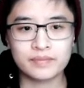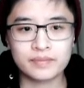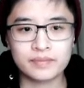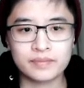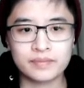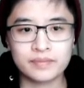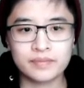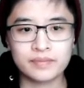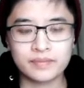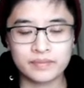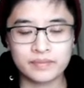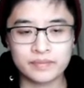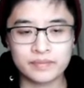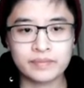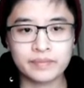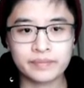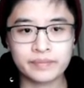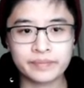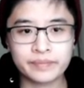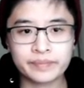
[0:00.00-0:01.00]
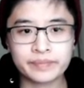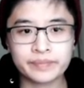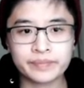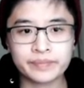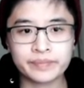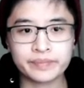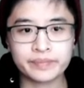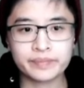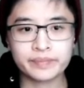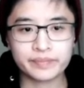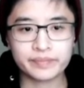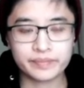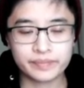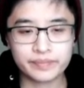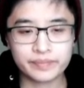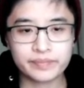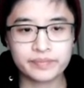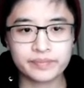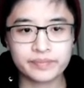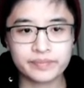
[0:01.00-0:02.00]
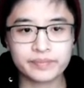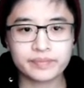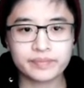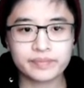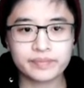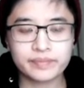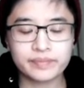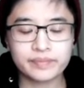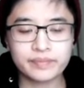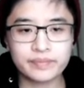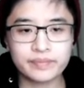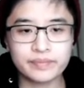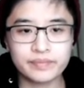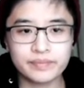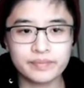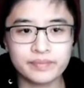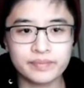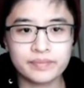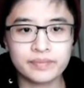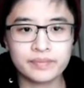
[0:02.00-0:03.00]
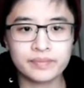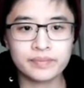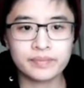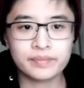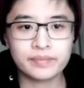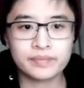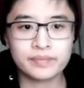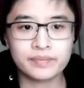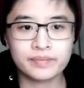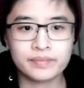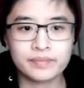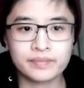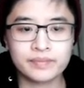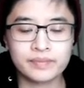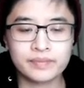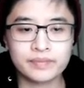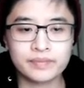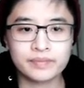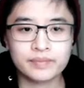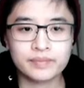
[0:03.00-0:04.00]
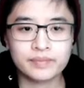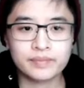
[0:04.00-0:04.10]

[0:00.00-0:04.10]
No words are spoken by the person on screen.